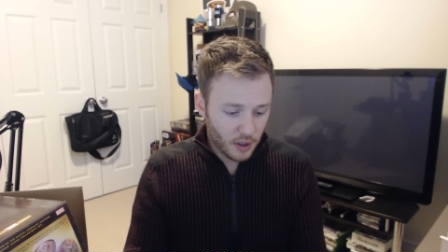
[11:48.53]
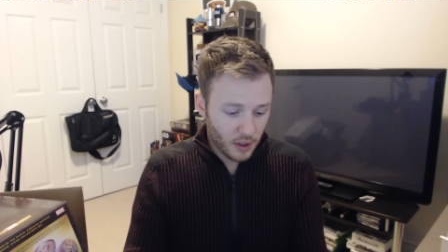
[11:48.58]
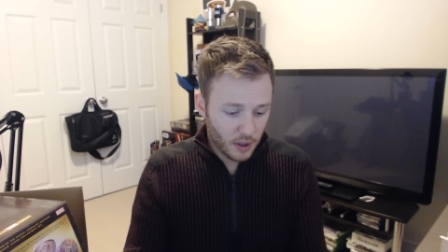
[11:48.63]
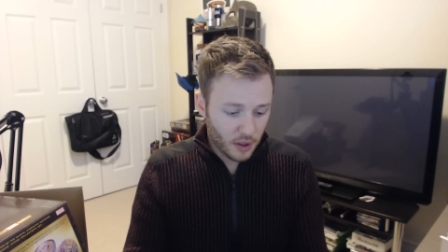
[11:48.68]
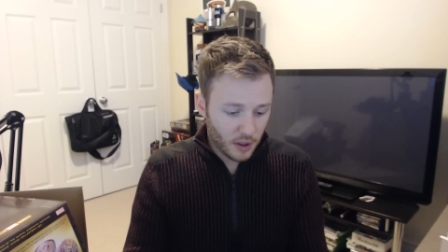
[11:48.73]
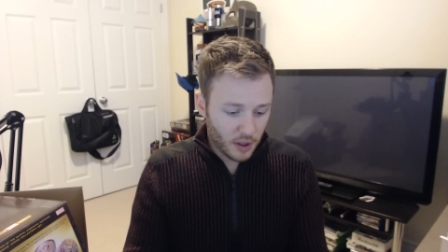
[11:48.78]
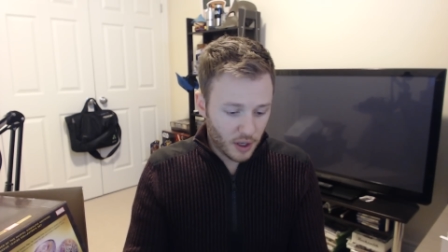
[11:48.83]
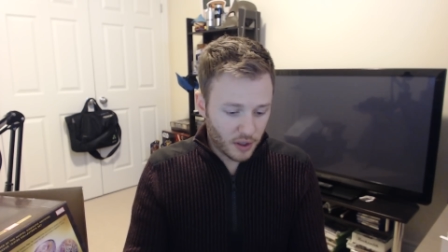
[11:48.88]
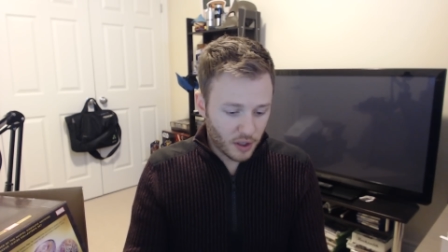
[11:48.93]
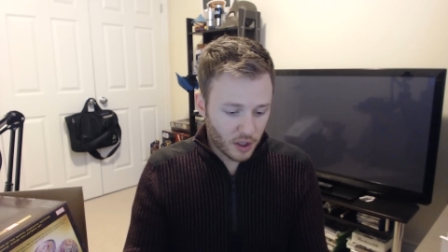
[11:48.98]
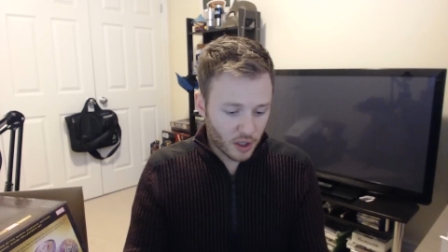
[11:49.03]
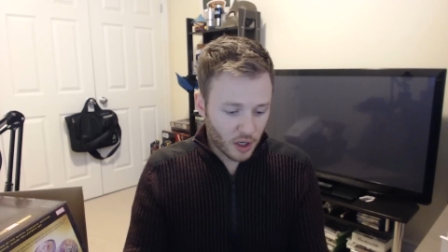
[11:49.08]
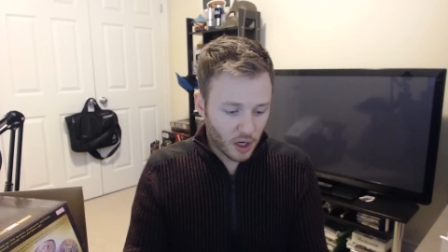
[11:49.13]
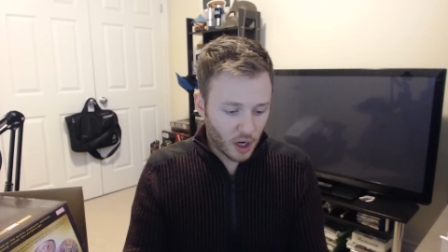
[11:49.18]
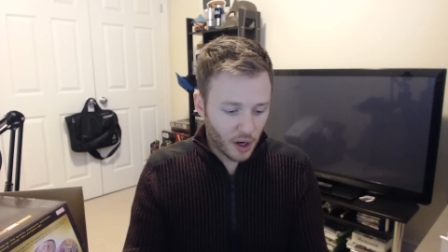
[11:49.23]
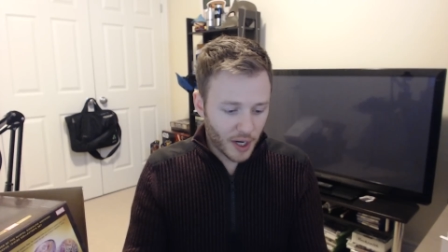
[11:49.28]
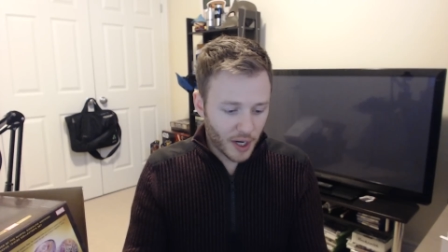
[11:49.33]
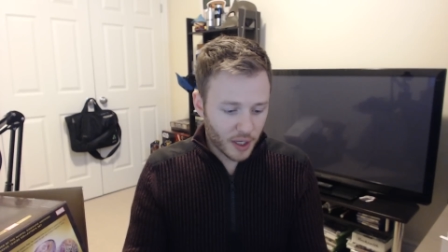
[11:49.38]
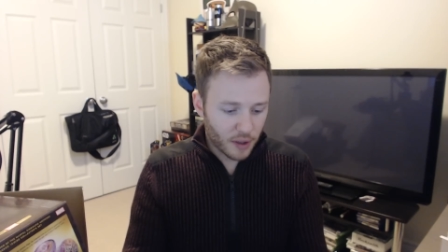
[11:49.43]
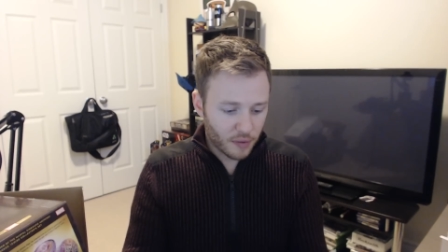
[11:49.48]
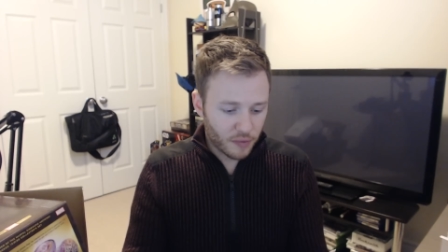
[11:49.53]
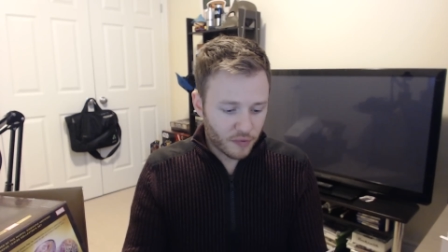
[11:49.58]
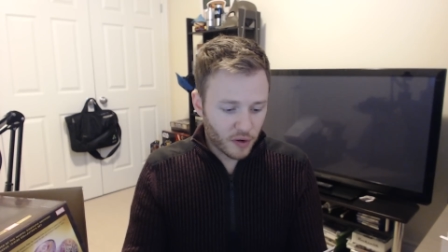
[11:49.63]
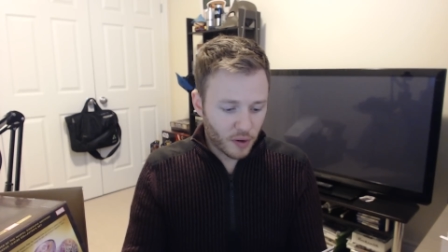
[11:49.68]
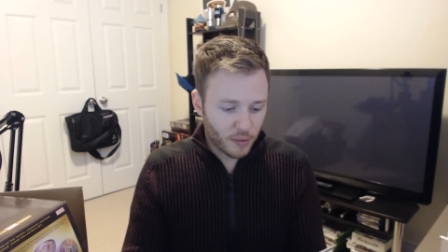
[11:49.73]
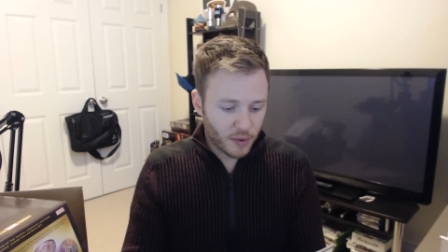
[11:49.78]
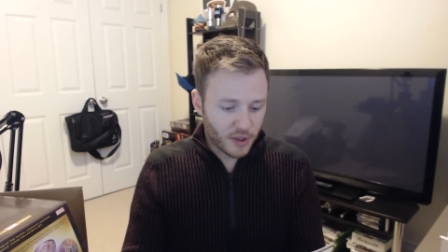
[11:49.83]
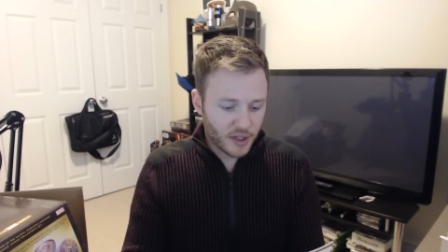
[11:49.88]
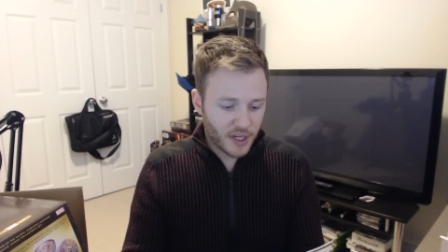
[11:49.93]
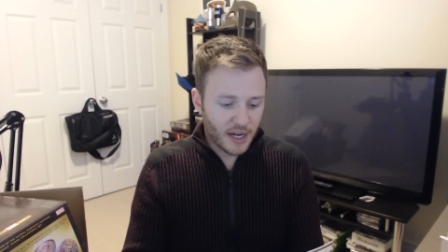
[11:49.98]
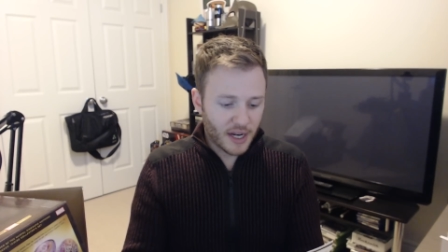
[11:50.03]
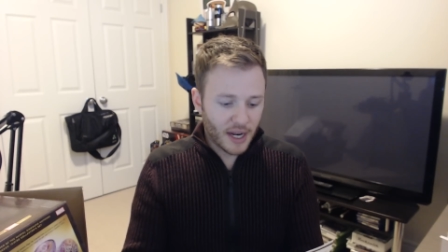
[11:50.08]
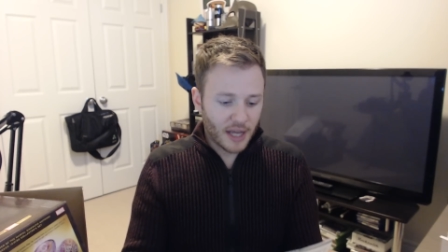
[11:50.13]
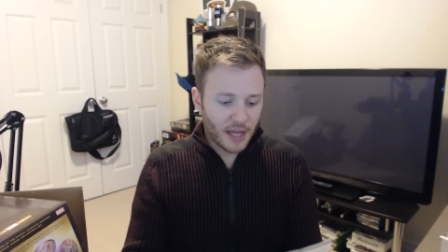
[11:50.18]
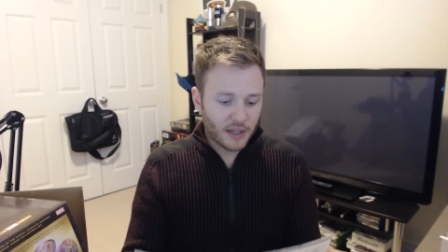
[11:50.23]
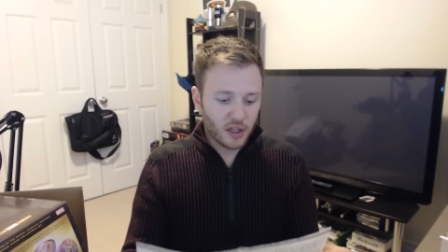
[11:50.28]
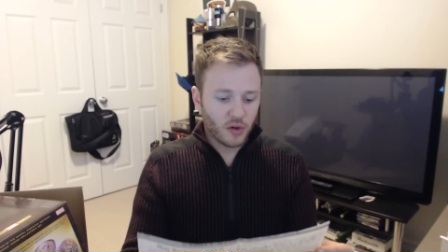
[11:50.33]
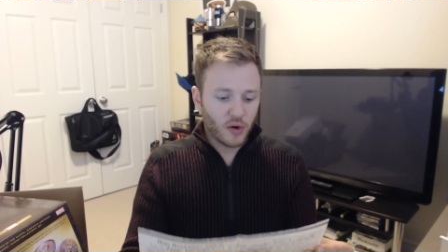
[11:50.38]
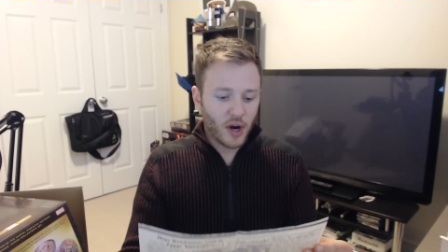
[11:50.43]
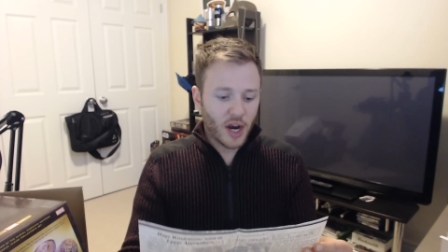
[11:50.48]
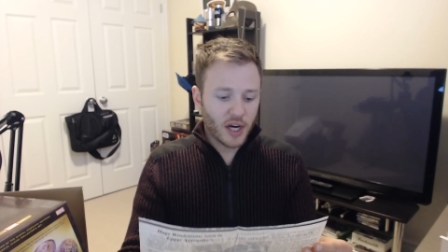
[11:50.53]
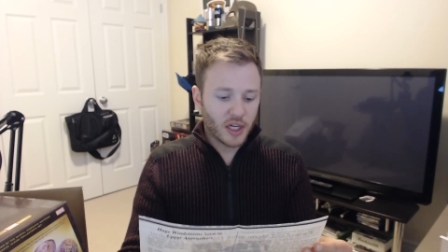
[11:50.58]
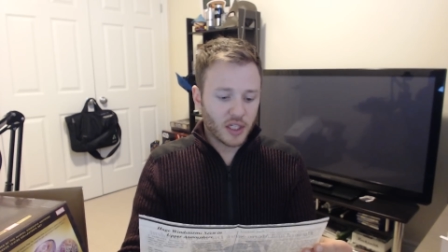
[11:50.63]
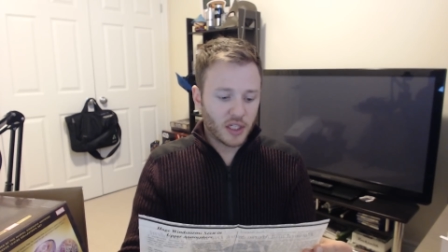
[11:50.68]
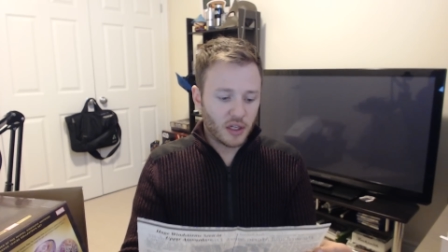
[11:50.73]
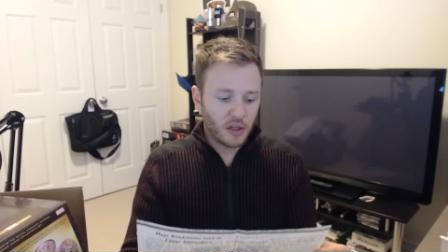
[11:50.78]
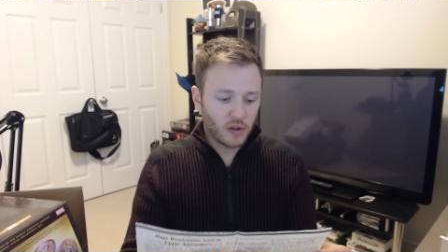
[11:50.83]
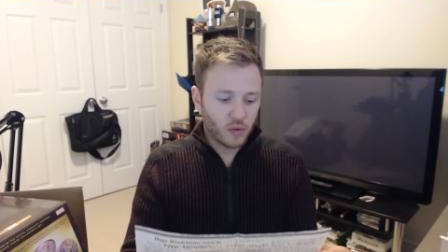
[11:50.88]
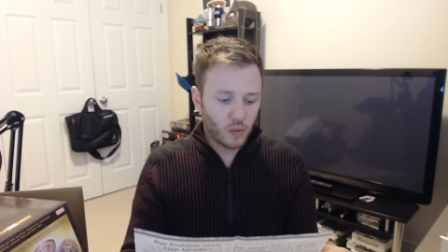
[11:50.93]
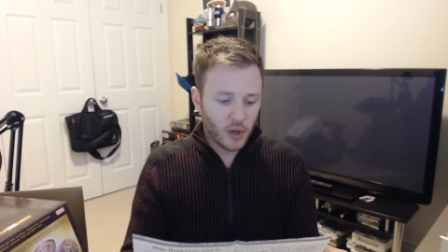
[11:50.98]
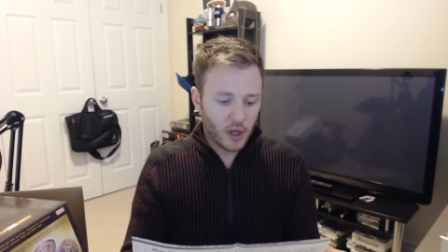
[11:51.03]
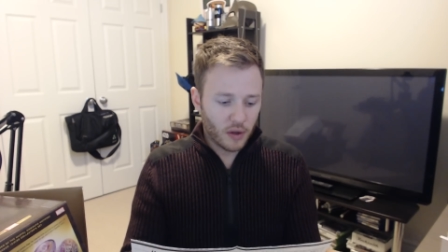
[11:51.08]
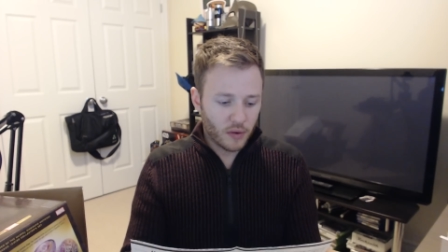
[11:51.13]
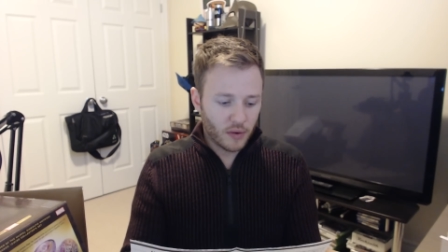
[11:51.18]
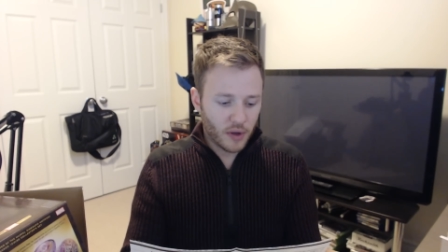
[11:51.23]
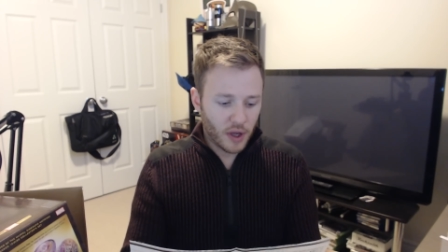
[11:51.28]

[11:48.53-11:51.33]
in the car and confirmed dead at the crash scene as well.